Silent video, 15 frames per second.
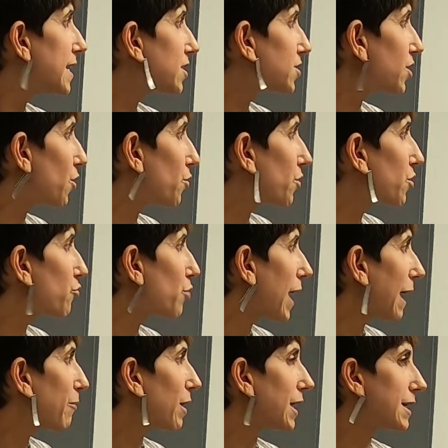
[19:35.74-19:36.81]
So the
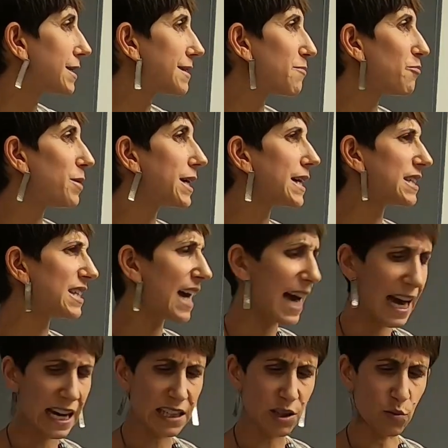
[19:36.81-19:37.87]
rabbis begin to
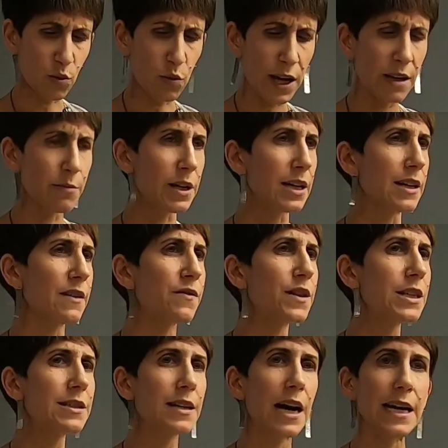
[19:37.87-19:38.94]
ask, well, wait a minute, if
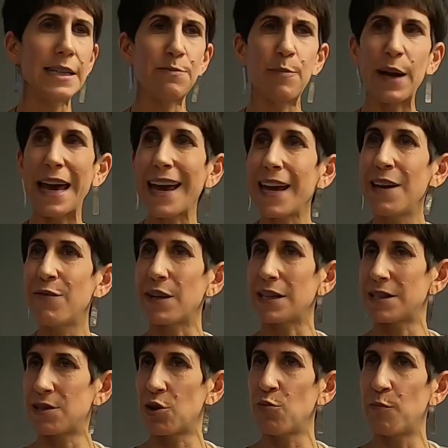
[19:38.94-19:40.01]
this guy is behaving
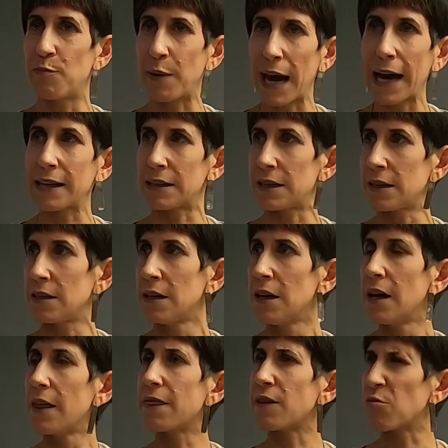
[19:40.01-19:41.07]
so badly,
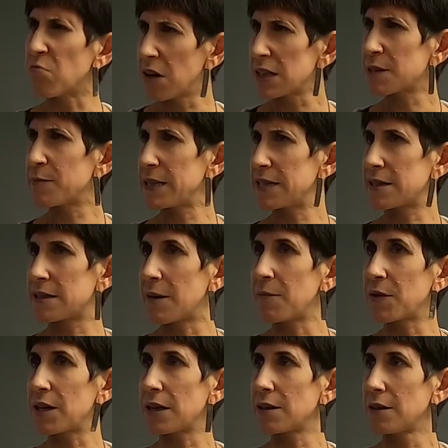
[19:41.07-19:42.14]
there must be
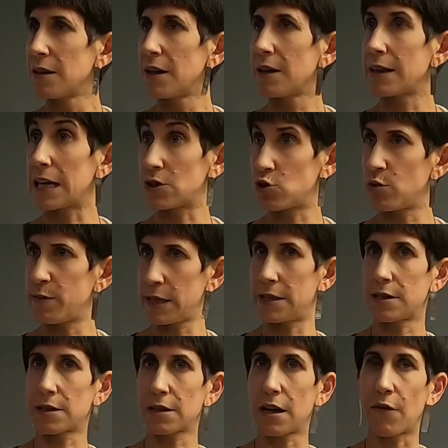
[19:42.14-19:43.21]
something that should be
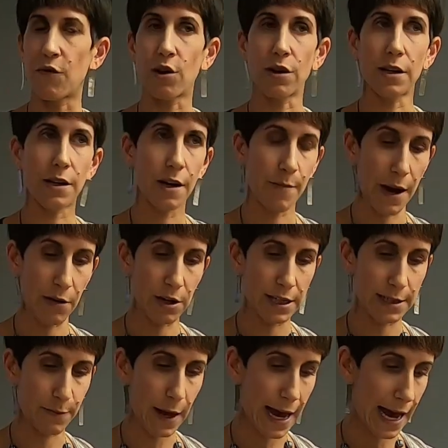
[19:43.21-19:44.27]
discovered about
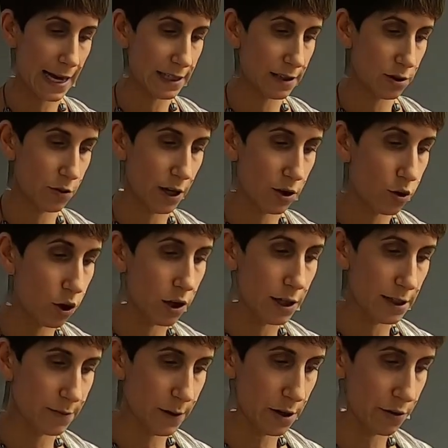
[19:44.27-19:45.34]
his past. So they call
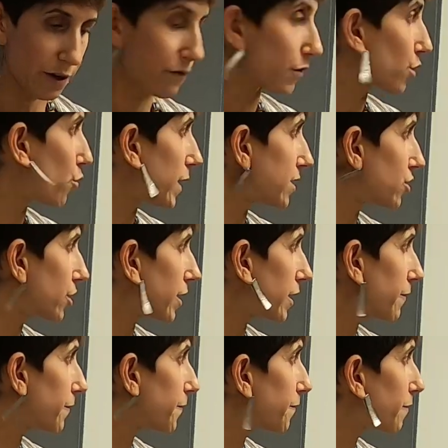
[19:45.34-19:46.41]
his mother in for
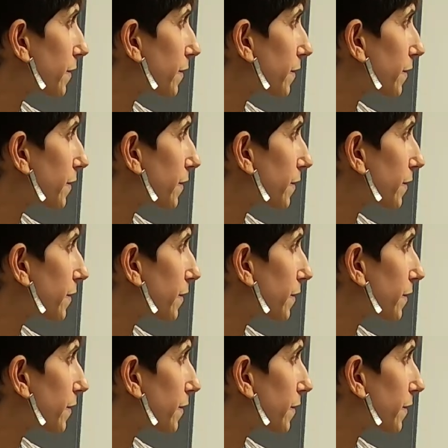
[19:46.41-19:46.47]
questioning.